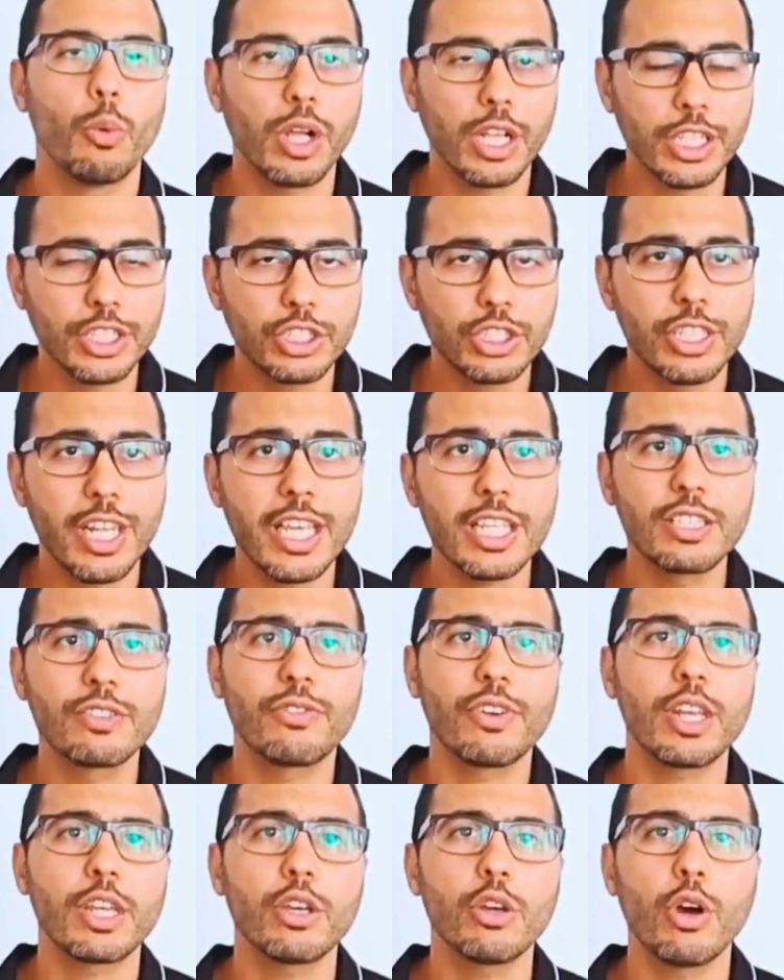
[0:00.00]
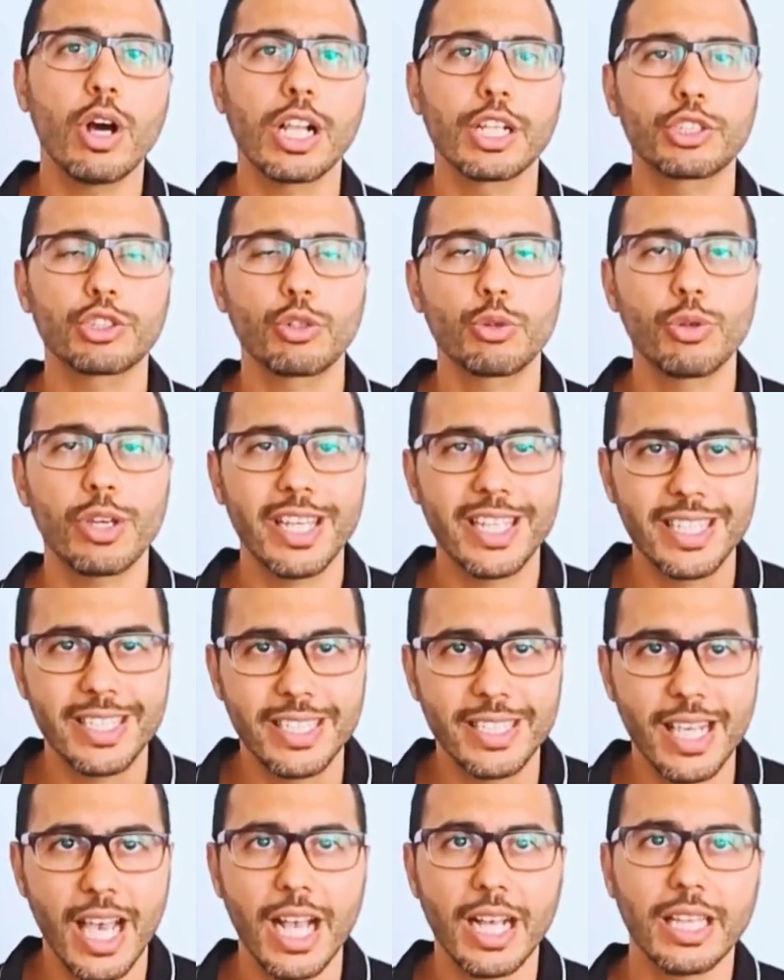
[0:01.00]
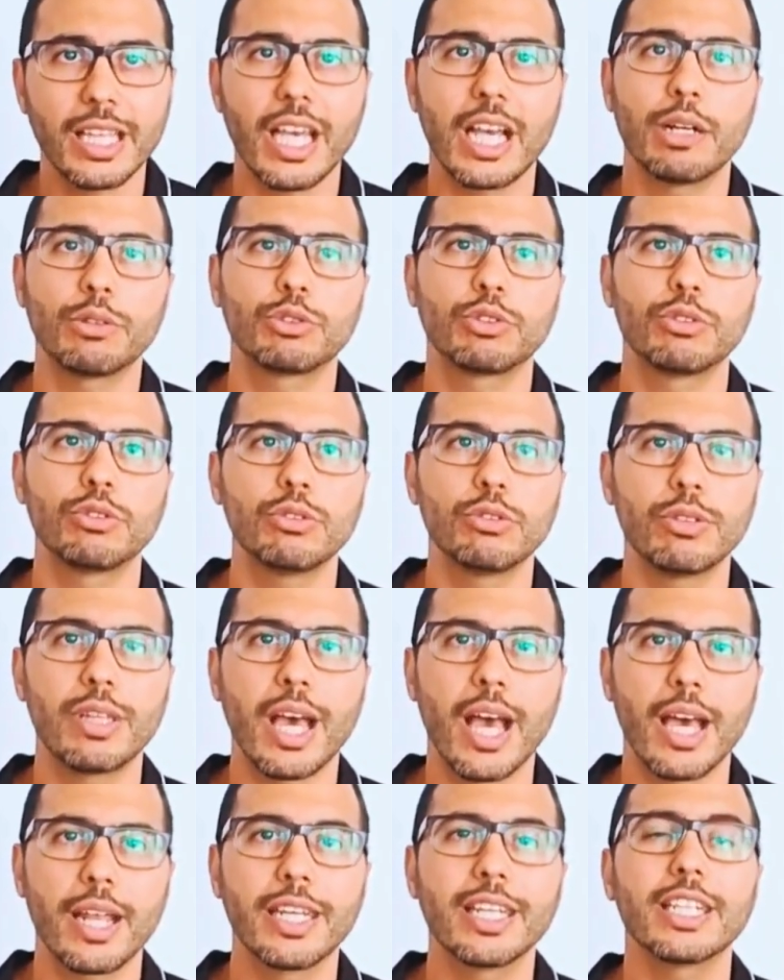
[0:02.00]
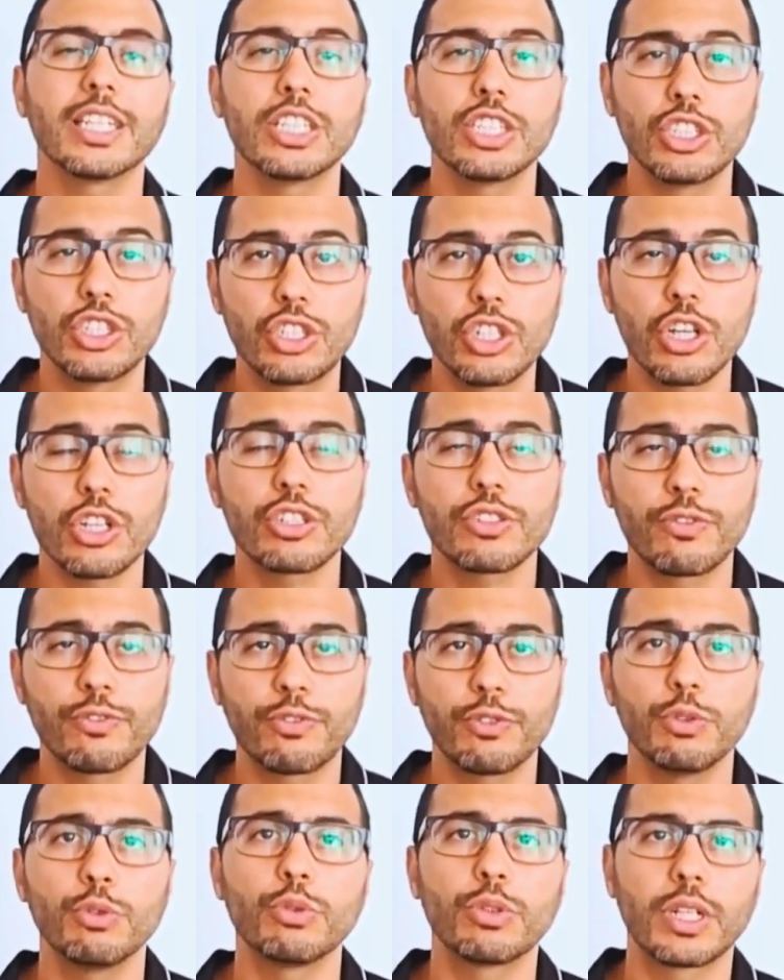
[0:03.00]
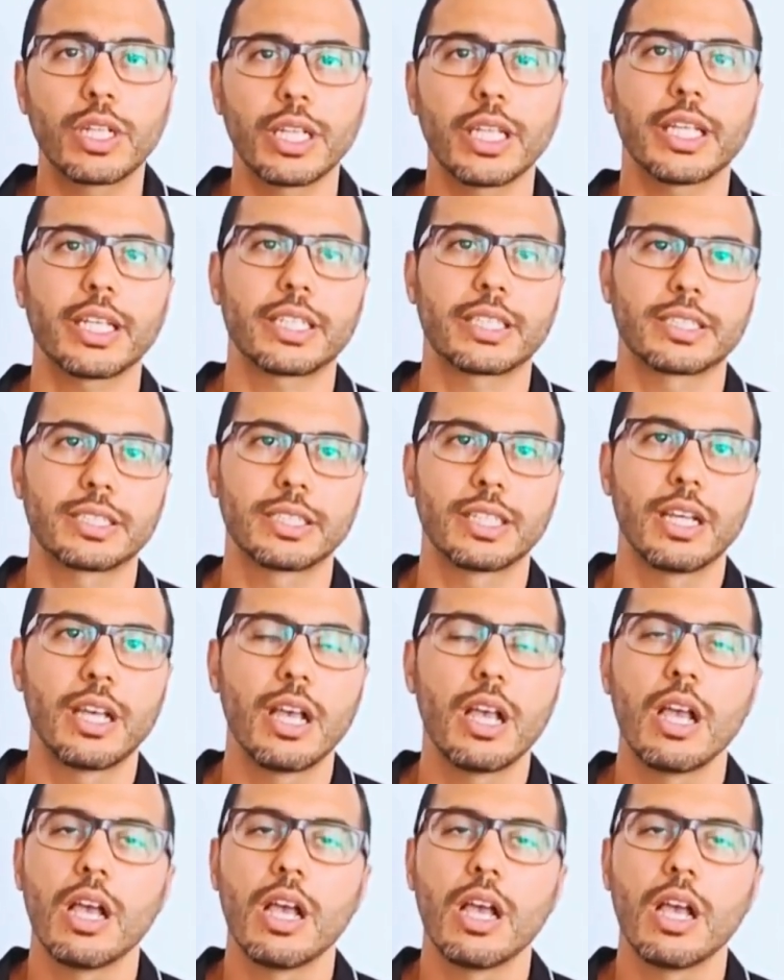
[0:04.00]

Well, in today's video, I'll show you exactly how to do that in just few clicks.